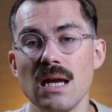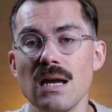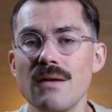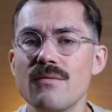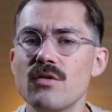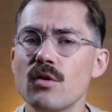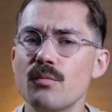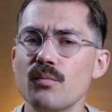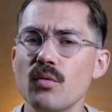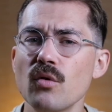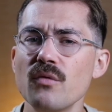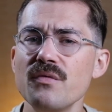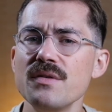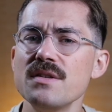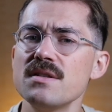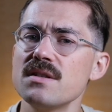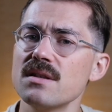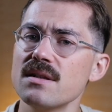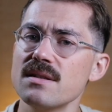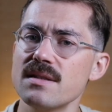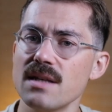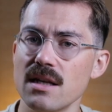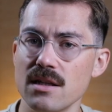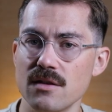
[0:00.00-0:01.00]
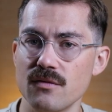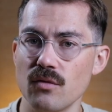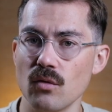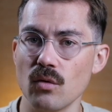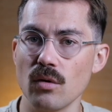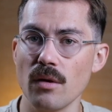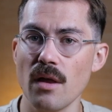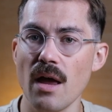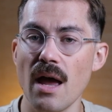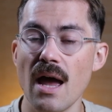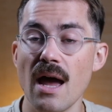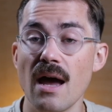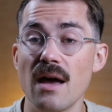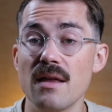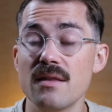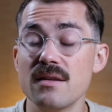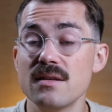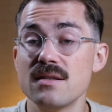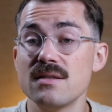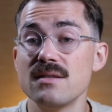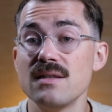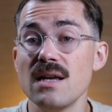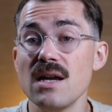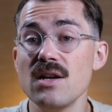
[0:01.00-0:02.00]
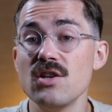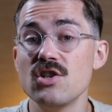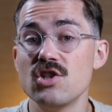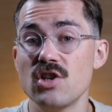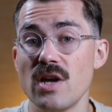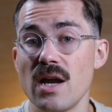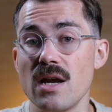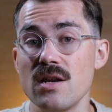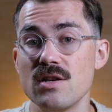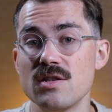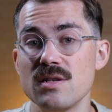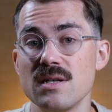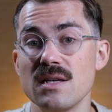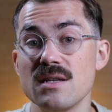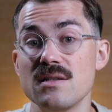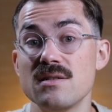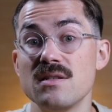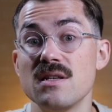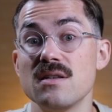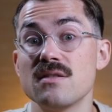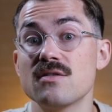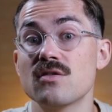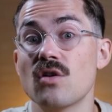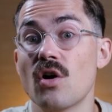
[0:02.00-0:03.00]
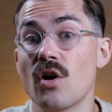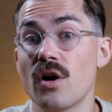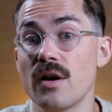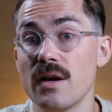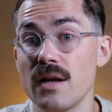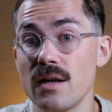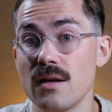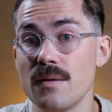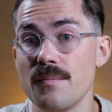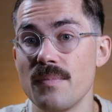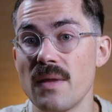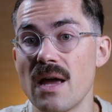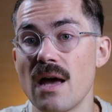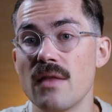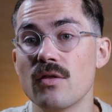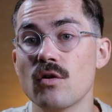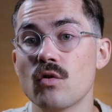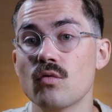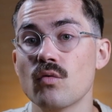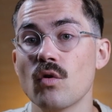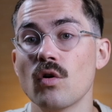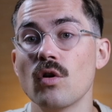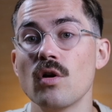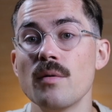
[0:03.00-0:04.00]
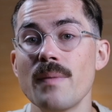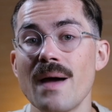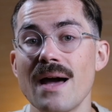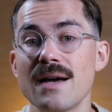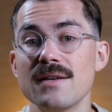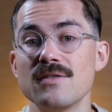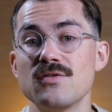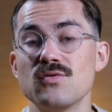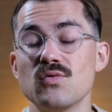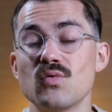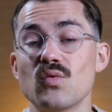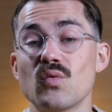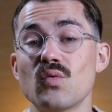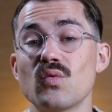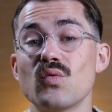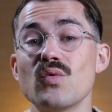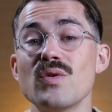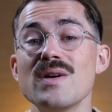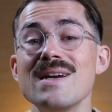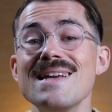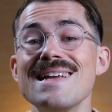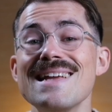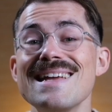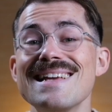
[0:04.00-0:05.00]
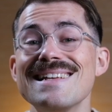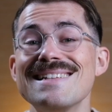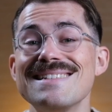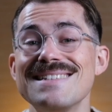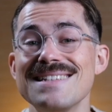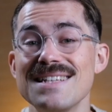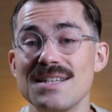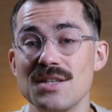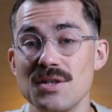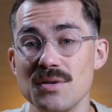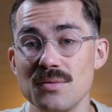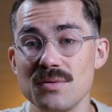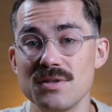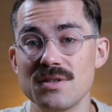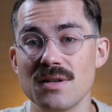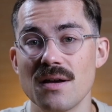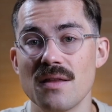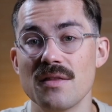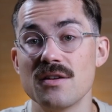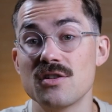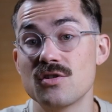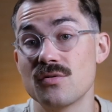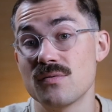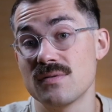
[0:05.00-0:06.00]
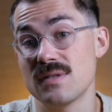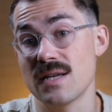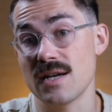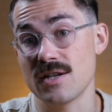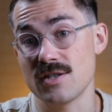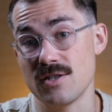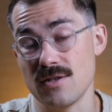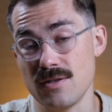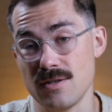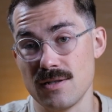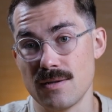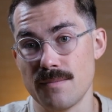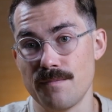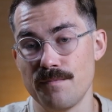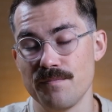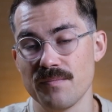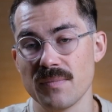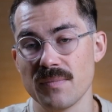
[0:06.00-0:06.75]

If the proof is successful, the state change is discarded and the rollup has to re-execute the transactions.